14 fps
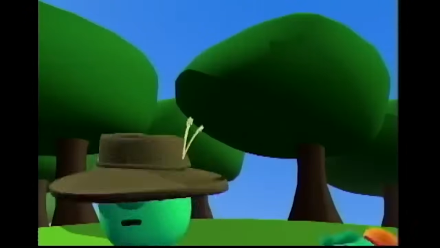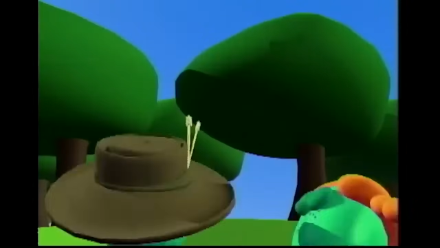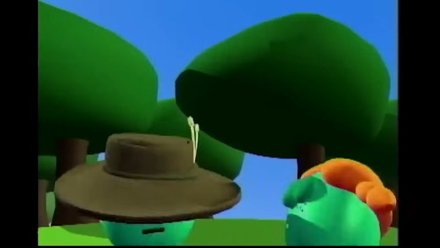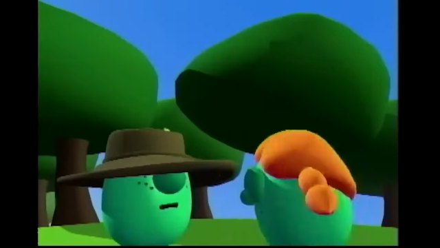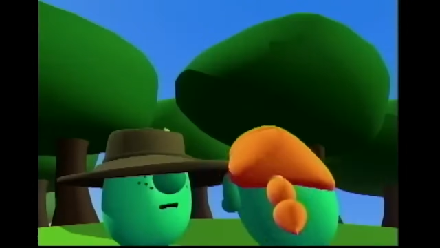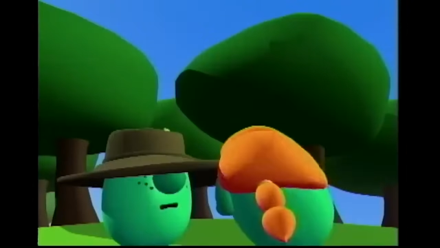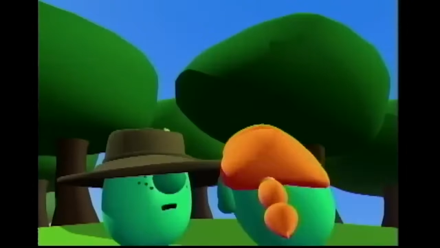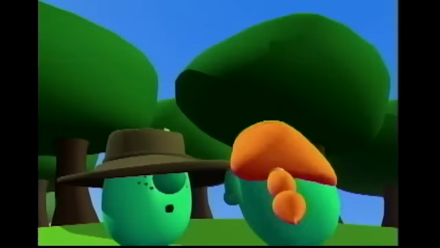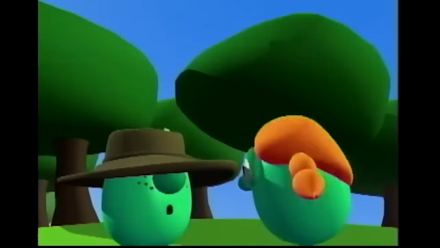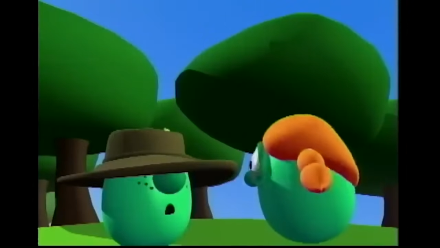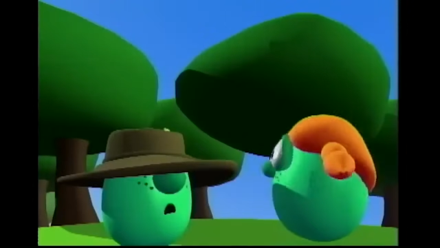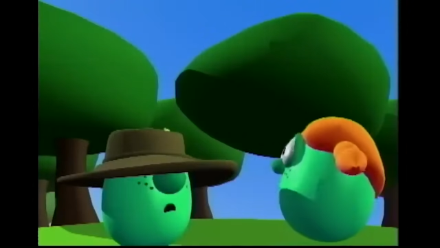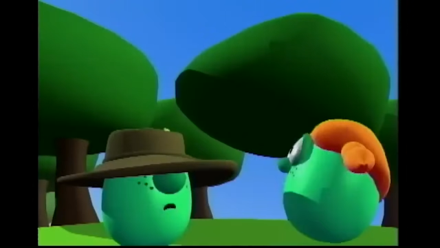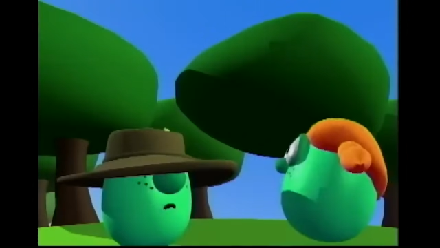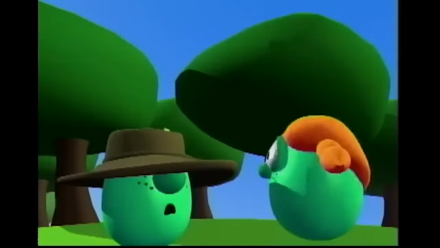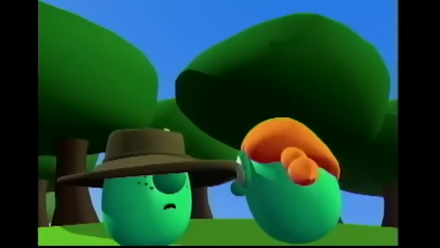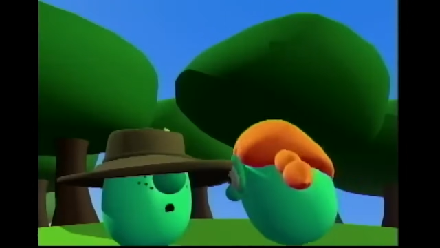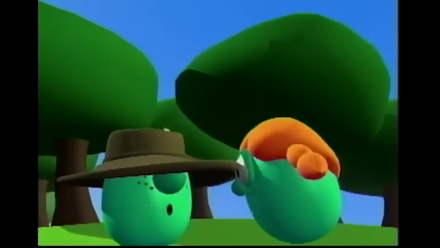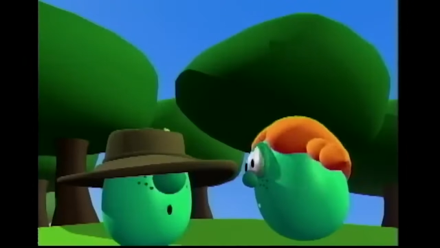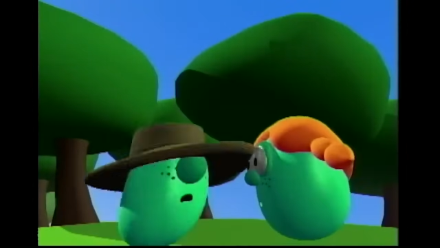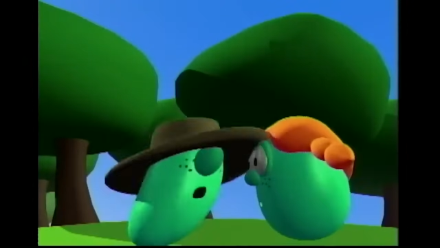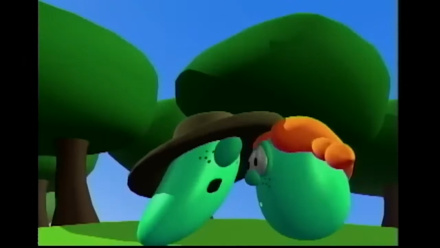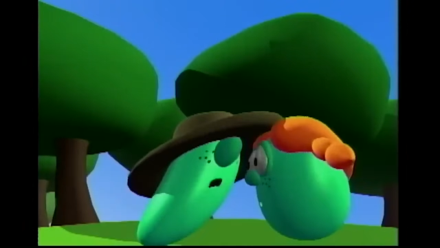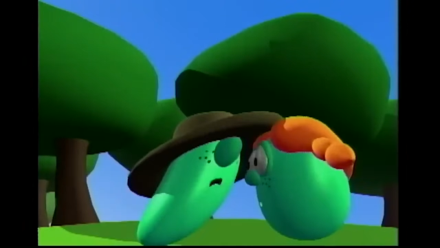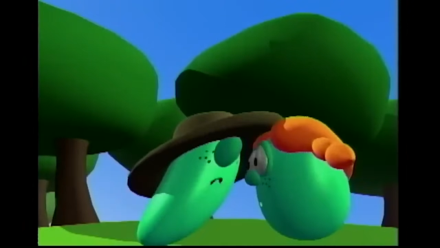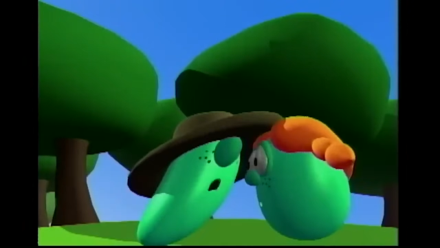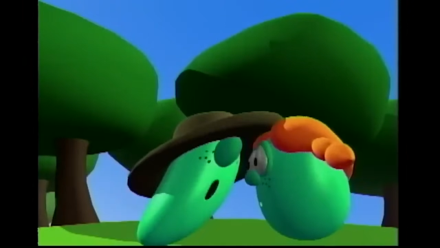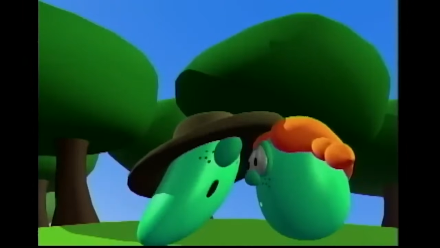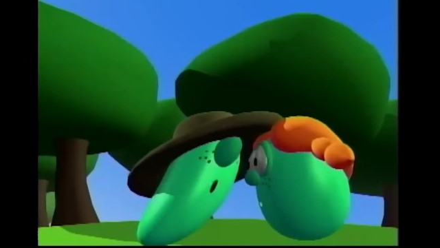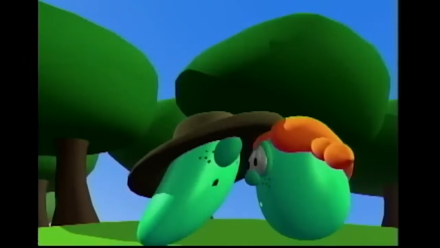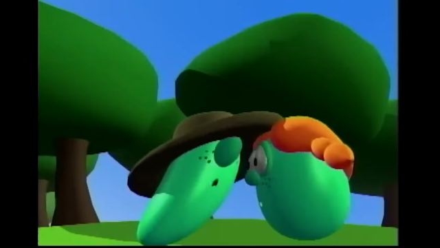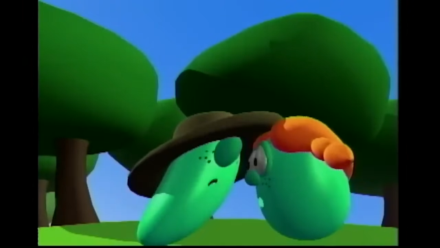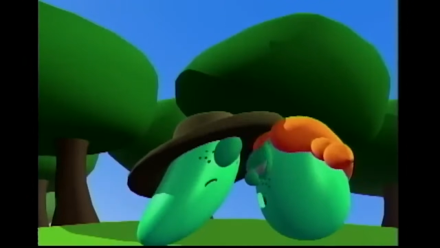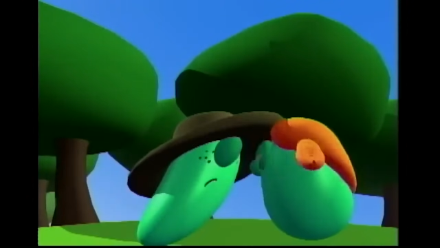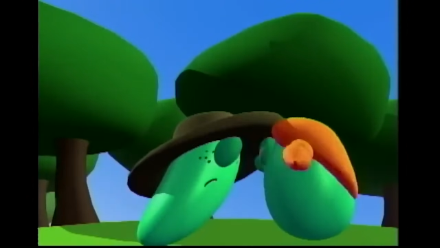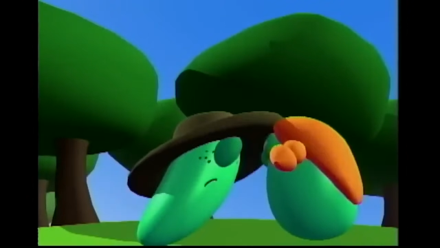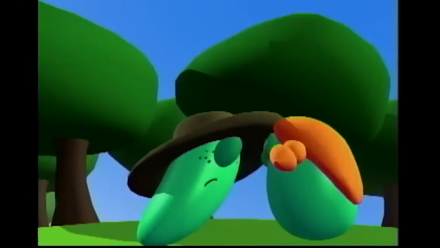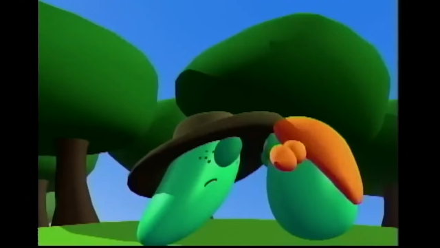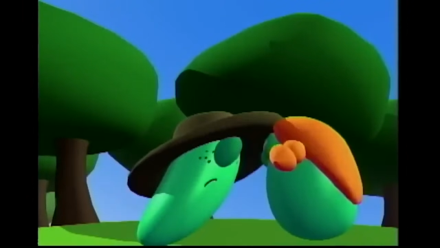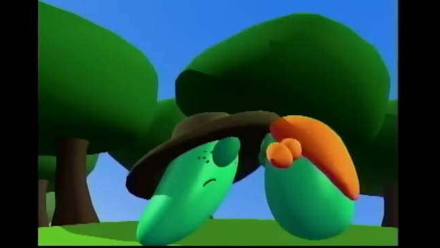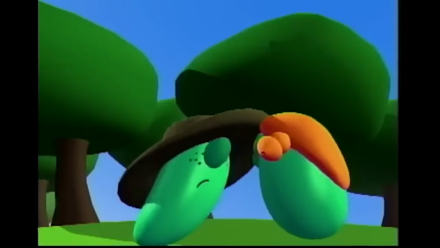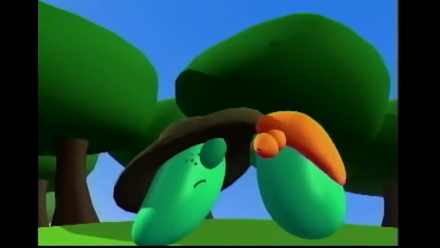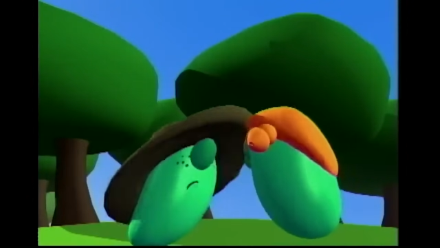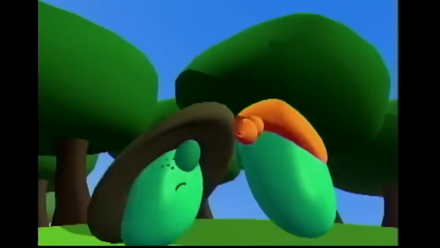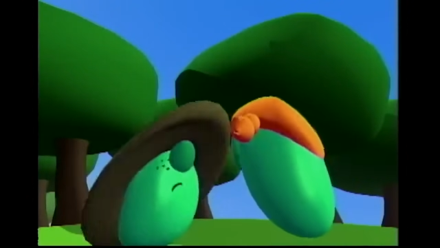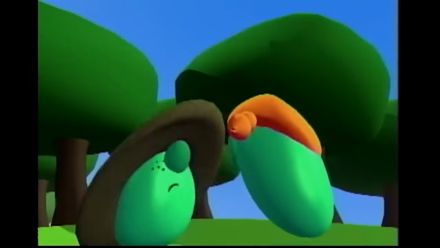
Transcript: No face is visible, so there are no lips to read.